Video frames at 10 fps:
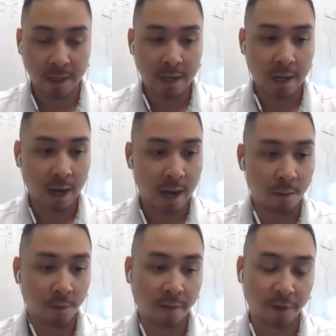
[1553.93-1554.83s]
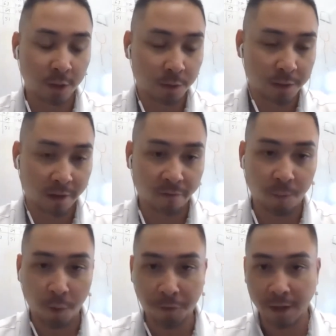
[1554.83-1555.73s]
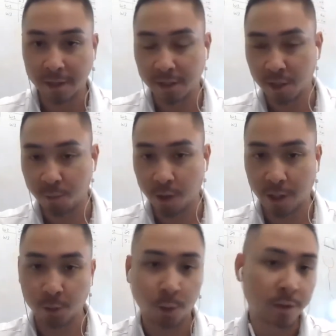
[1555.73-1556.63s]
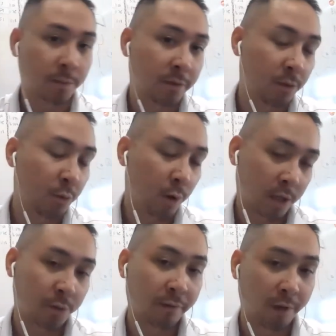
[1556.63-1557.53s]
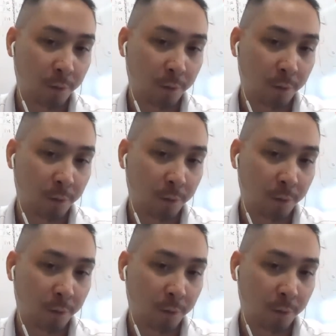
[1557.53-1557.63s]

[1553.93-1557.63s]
We have videos of both the existing product as well as some of the new products we're developing.